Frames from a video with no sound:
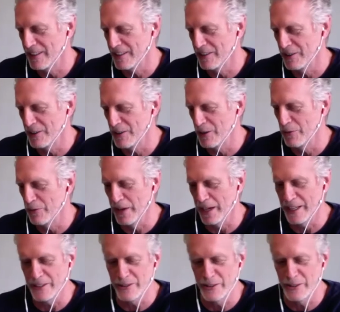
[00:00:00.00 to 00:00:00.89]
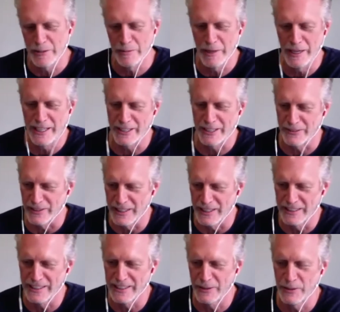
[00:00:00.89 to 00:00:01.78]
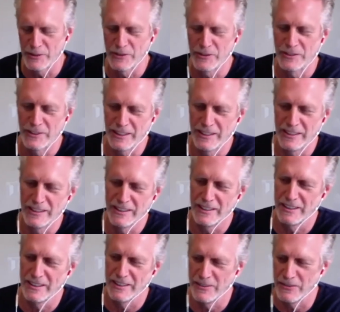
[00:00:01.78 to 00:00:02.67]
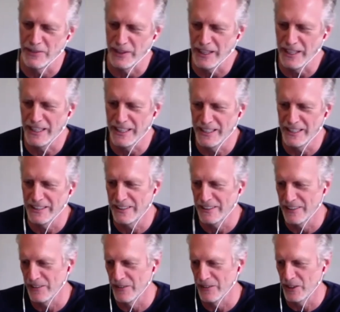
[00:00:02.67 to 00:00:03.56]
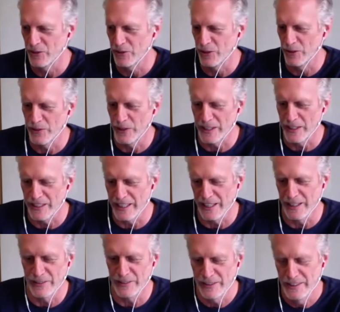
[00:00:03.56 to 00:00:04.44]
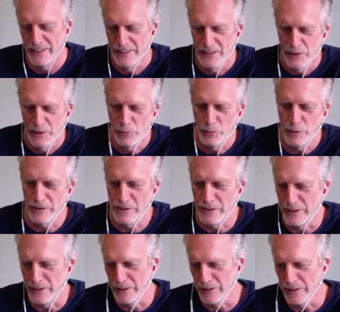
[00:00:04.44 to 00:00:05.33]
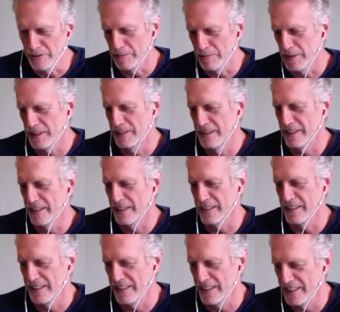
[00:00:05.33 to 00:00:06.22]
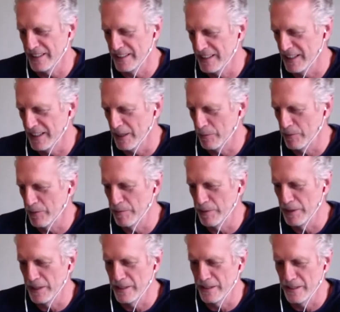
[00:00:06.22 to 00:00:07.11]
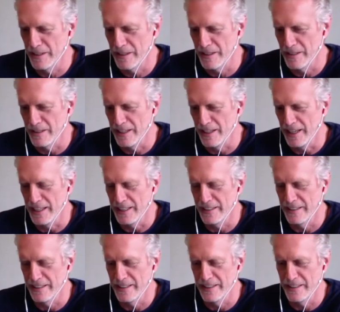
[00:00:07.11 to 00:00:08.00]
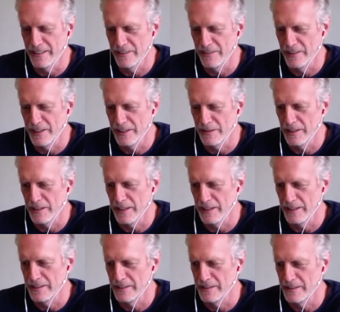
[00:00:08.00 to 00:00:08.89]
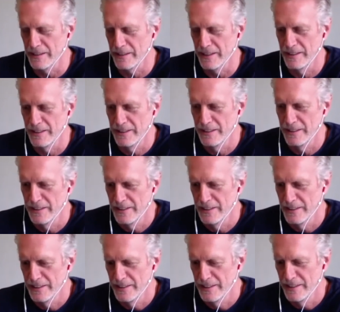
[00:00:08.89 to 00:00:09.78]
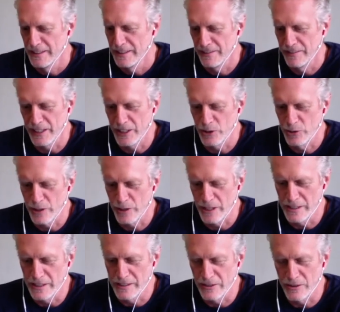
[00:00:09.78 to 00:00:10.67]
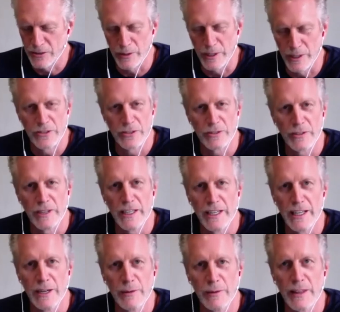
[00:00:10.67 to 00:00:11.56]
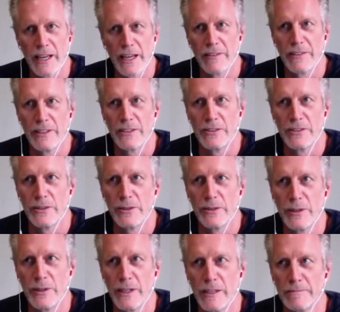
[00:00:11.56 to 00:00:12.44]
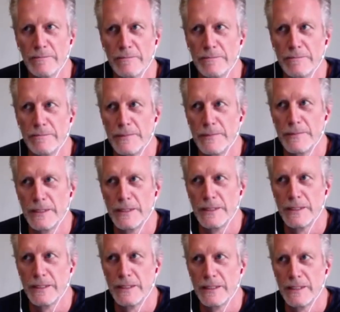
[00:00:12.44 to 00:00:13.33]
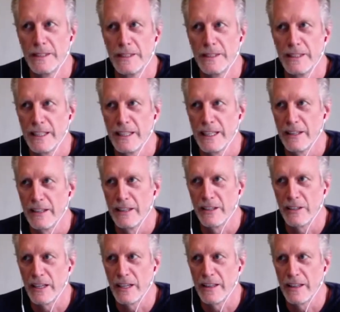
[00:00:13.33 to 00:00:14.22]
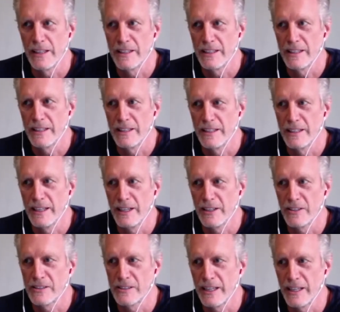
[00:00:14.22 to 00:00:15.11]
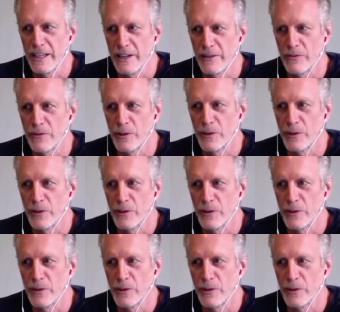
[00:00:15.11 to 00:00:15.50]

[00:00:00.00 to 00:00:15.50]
know, you know, fake it till you make it, right? I was I, I, faking it. Eventually, figured out what to do. But uh, yeah, it helped being on the lot, and I love that lot. It's a they've got a tricky situation right now with having to. Um, I think they announced every